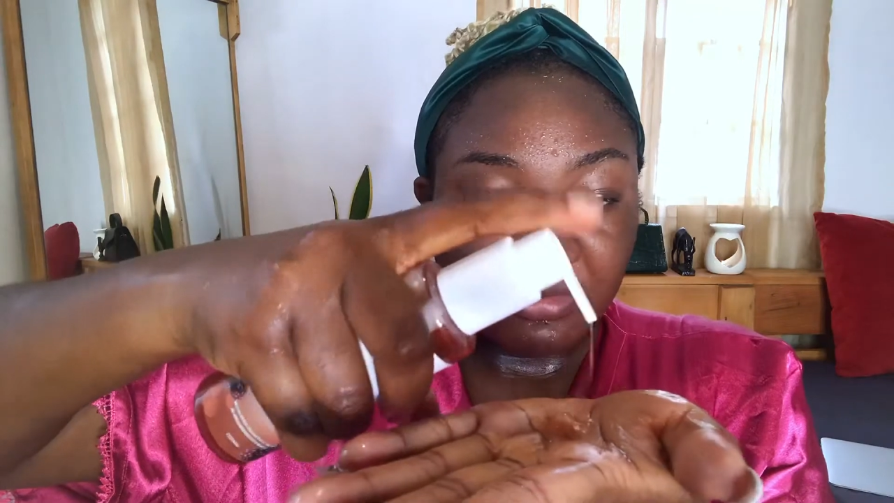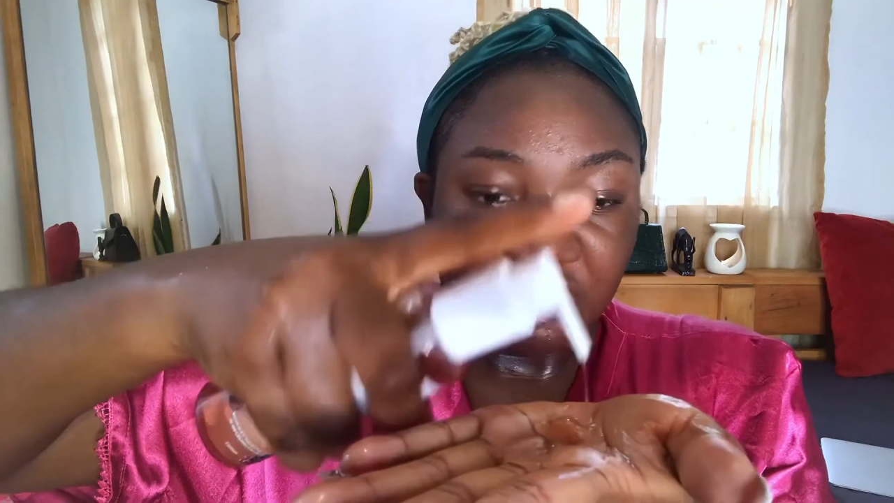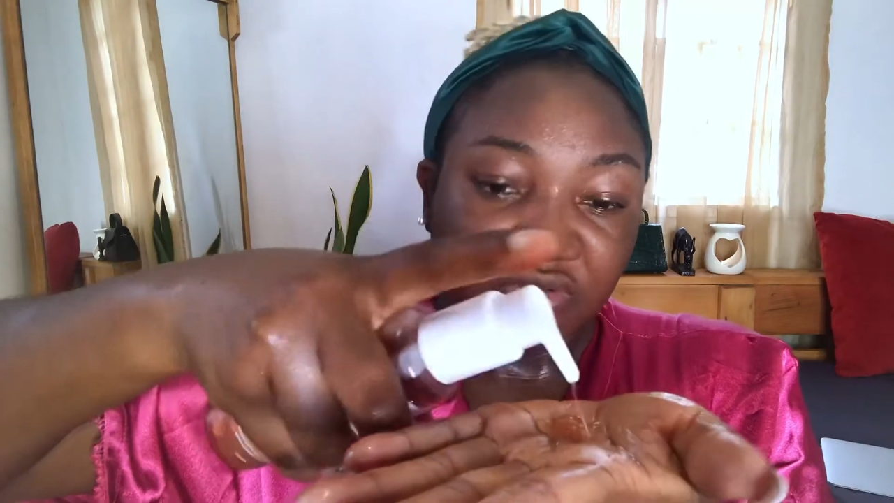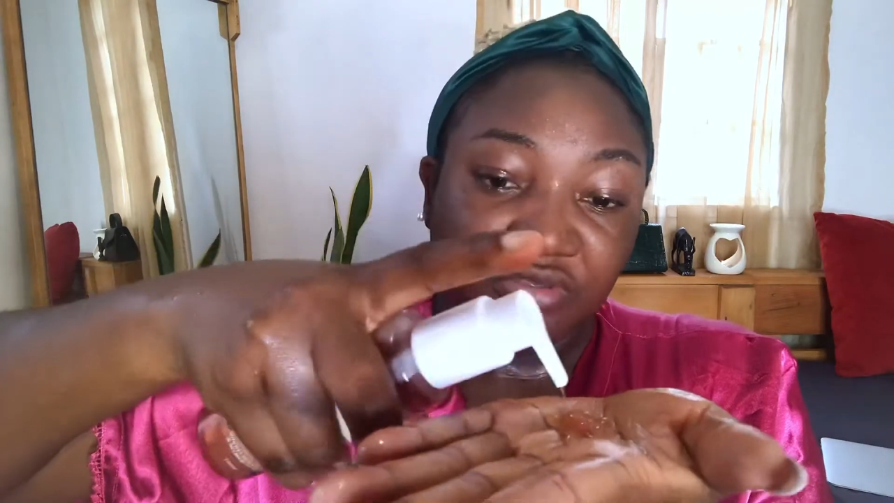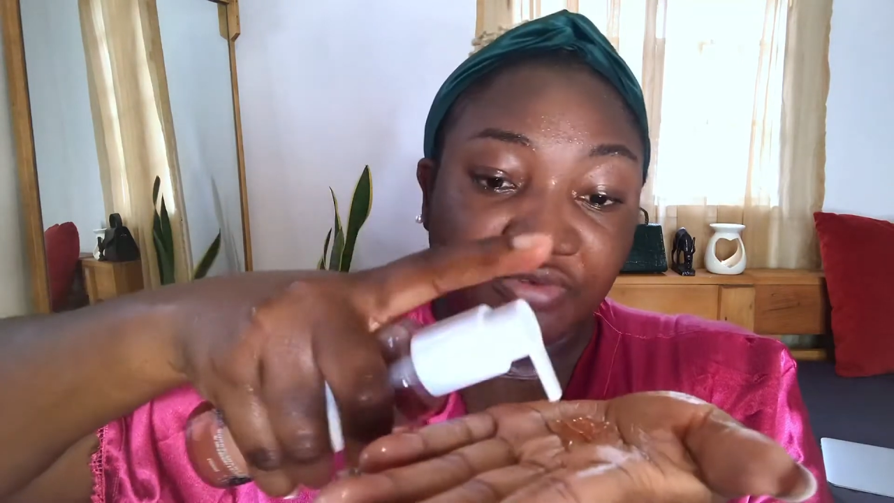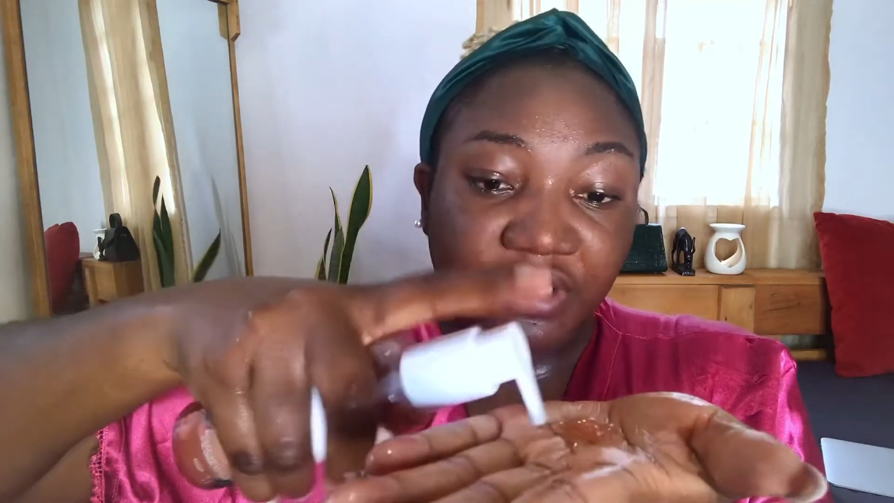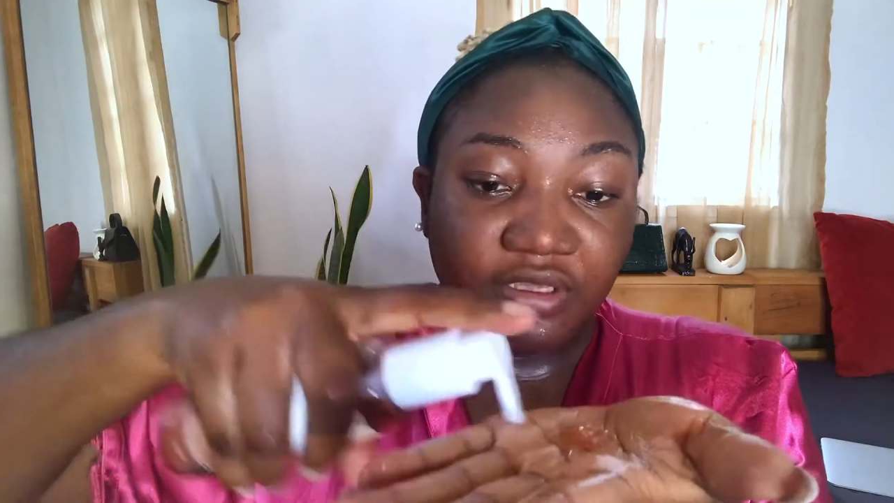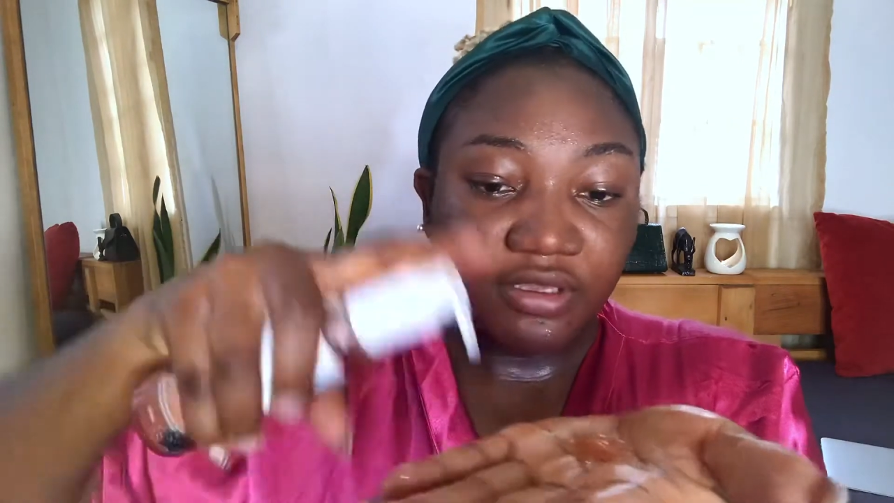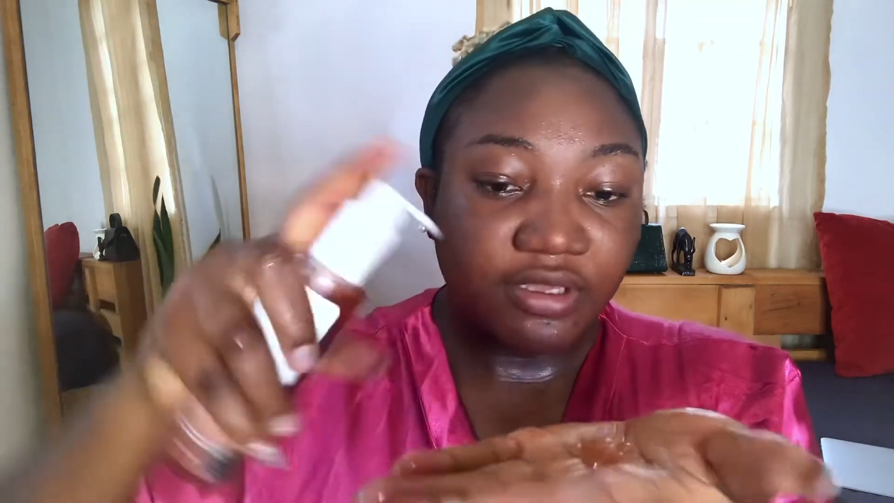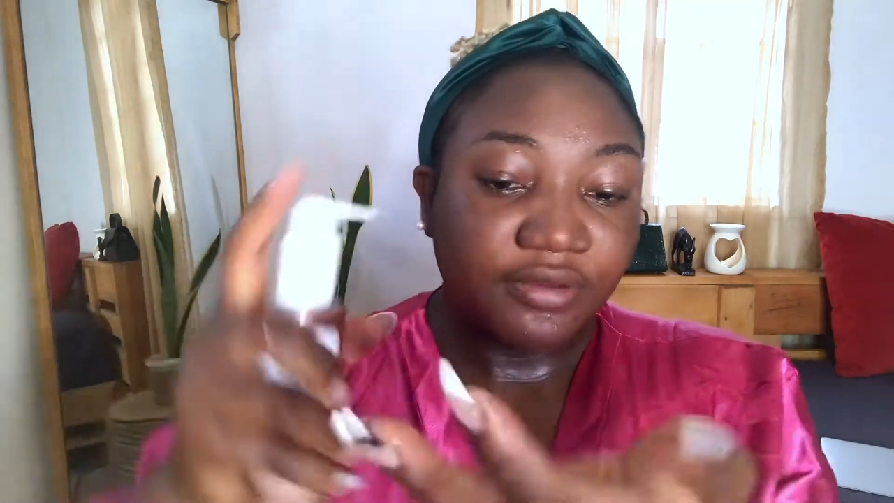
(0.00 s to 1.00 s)
or 3
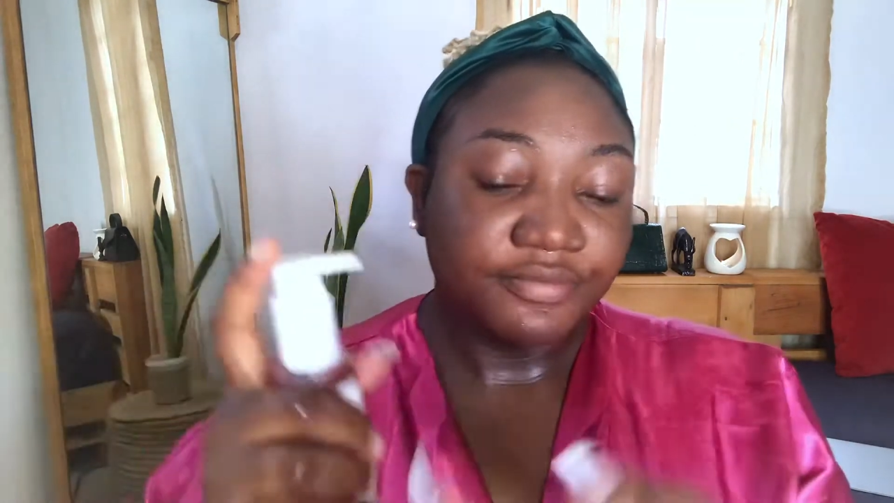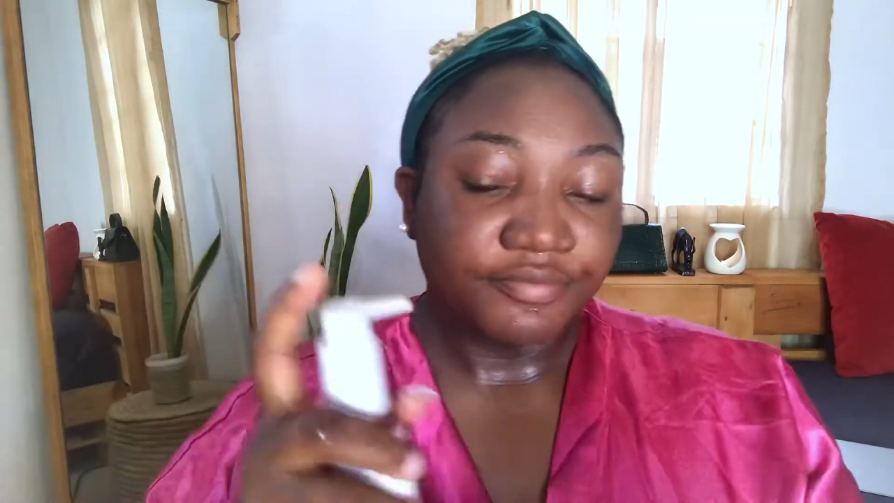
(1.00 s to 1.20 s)
here